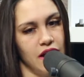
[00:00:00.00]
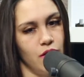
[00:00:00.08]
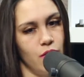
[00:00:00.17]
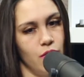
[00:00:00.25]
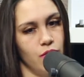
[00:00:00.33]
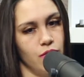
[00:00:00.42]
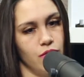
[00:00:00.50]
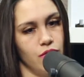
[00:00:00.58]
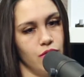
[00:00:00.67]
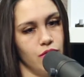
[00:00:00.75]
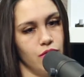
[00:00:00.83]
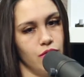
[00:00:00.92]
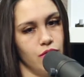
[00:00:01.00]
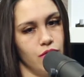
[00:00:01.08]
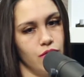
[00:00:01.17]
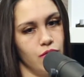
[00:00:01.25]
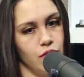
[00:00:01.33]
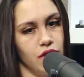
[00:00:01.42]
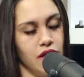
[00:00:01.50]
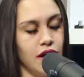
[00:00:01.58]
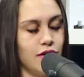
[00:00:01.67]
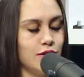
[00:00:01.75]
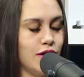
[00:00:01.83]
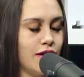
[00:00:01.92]
I don't really
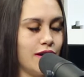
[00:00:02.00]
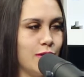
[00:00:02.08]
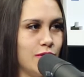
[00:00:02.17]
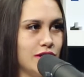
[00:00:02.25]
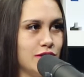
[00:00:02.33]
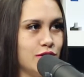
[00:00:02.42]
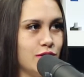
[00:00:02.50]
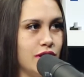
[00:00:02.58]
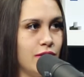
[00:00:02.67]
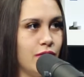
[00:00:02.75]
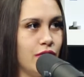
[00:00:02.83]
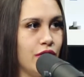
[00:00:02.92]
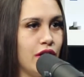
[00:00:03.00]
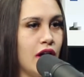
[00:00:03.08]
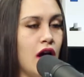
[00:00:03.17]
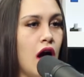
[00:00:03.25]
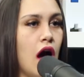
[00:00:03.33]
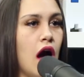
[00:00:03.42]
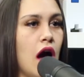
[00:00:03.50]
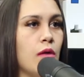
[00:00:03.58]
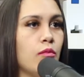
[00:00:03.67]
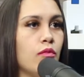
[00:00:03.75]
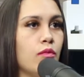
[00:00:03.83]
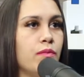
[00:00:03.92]
care to talk anyone into it.
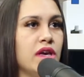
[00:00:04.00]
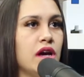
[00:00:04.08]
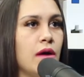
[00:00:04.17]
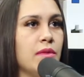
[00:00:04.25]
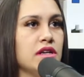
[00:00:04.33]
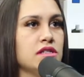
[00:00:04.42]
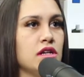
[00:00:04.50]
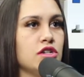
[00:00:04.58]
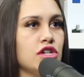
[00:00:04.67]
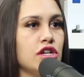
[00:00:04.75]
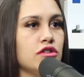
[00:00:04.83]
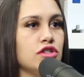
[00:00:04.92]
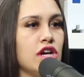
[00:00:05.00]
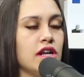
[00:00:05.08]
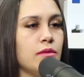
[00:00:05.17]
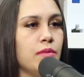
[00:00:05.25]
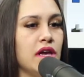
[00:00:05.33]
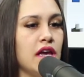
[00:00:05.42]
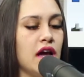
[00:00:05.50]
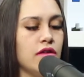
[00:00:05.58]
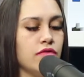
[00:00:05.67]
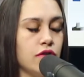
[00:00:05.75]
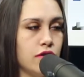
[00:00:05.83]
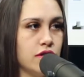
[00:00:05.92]
Becoming such an energetic being,
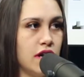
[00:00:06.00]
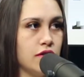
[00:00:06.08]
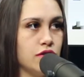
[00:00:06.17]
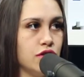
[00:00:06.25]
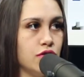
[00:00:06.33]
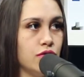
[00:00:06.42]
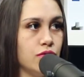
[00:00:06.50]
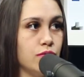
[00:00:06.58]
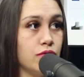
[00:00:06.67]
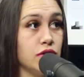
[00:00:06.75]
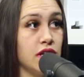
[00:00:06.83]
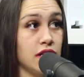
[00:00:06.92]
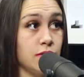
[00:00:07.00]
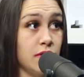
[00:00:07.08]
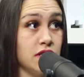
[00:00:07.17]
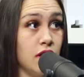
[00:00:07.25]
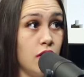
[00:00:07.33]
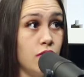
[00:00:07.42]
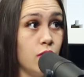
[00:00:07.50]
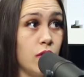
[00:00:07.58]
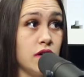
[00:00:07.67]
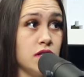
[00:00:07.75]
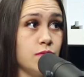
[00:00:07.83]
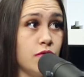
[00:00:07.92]
I've learned how to protect myself,
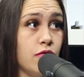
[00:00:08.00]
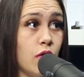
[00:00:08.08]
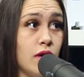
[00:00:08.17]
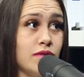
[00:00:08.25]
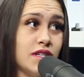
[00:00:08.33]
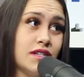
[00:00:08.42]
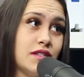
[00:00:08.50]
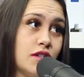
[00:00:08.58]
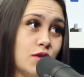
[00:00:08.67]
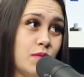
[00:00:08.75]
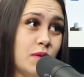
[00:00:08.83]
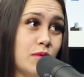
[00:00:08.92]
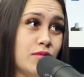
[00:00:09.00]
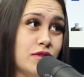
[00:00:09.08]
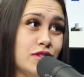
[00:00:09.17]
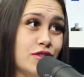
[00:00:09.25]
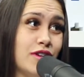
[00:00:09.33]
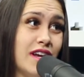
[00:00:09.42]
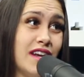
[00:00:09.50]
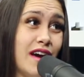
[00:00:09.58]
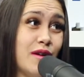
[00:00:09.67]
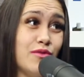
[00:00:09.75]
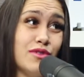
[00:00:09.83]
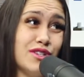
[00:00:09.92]
whereas before I was such a people pleaser, and
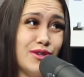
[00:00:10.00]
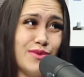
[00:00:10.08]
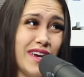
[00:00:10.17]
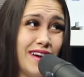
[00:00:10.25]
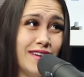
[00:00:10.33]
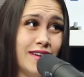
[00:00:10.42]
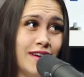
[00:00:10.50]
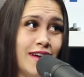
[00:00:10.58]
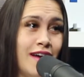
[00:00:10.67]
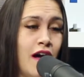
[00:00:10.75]
now I really don't care.